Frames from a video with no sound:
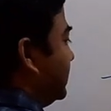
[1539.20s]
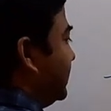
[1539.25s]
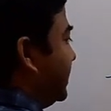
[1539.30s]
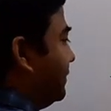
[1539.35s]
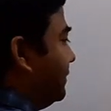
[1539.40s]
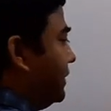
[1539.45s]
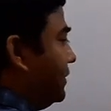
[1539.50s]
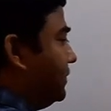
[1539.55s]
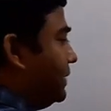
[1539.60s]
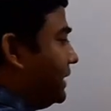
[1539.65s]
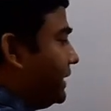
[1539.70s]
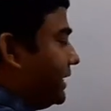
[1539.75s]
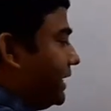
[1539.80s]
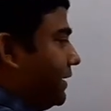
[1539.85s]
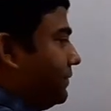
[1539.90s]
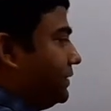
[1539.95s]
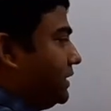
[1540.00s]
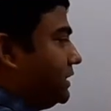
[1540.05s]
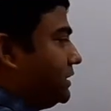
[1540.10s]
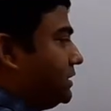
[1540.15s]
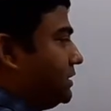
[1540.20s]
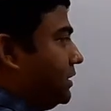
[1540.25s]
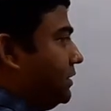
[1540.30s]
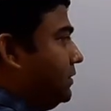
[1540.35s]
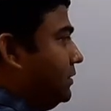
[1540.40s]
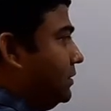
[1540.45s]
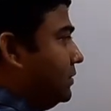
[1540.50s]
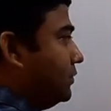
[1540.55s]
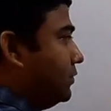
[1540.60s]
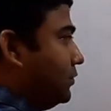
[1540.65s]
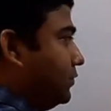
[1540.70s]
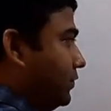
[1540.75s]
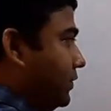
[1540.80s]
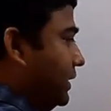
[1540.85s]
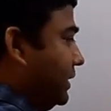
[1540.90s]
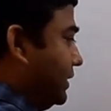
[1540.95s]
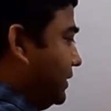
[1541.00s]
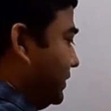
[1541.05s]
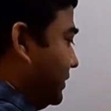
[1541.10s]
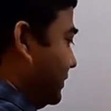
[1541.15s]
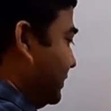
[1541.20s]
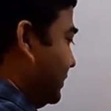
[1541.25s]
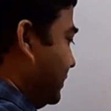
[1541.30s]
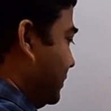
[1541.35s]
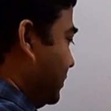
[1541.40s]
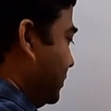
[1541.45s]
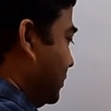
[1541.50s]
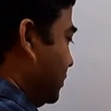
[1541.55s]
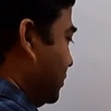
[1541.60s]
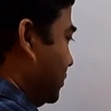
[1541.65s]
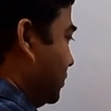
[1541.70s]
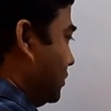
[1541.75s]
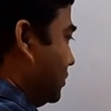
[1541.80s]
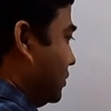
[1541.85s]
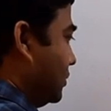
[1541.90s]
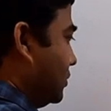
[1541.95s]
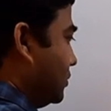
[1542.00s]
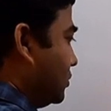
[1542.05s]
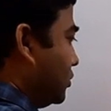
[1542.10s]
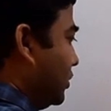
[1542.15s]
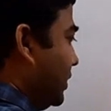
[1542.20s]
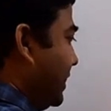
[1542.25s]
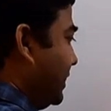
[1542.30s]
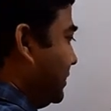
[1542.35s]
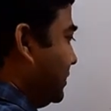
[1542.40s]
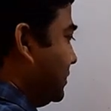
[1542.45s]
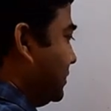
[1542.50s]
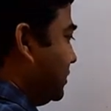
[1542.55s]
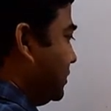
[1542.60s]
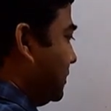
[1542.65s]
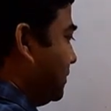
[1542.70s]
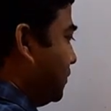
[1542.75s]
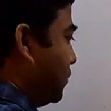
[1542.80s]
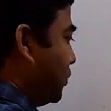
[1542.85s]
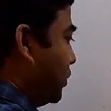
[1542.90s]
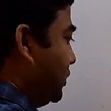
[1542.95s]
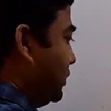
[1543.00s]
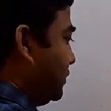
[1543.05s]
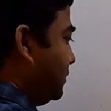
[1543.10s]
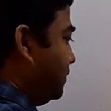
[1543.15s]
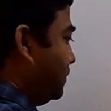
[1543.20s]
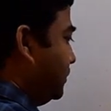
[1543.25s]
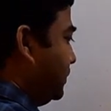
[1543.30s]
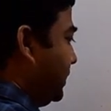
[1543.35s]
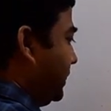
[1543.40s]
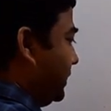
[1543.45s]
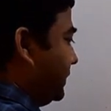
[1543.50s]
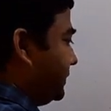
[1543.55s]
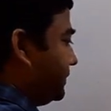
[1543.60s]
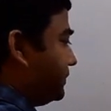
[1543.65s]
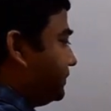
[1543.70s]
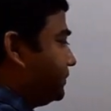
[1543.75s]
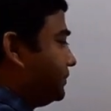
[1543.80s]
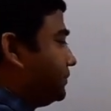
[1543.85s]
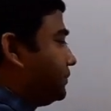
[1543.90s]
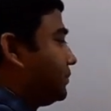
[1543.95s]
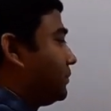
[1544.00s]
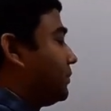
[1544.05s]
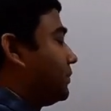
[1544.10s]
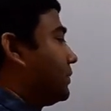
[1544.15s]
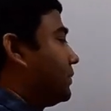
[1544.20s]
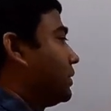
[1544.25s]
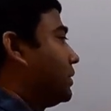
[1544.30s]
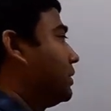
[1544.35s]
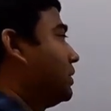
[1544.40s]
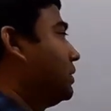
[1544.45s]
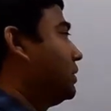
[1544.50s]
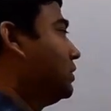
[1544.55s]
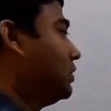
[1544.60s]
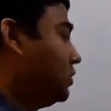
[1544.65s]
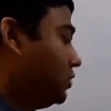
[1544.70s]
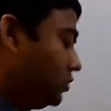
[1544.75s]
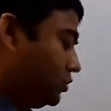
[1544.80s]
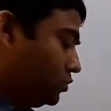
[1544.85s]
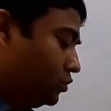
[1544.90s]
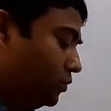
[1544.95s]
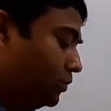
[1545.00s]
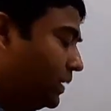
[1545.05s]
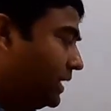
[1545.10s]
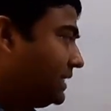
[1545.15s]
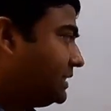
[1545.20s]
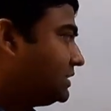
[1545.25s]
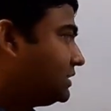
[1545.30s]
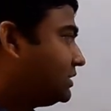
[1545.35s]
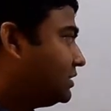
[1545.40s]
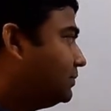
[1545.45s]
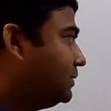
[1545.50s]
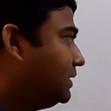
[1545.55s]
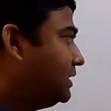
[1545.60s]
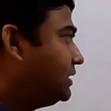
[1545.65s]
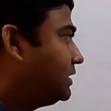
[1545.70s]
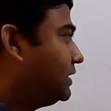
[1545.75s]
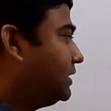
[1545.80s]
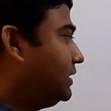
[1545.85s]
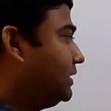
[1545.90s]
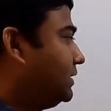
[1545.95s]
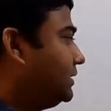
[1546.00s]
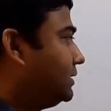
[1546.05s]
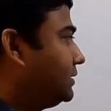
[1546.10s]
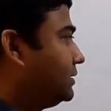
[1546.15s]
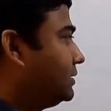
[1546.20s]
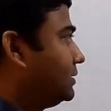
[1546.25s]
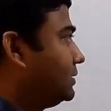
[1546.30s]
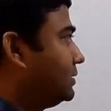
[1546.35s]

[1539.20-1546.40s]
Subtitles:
there will be gravitational field. So let this is a point P. So by symmetry,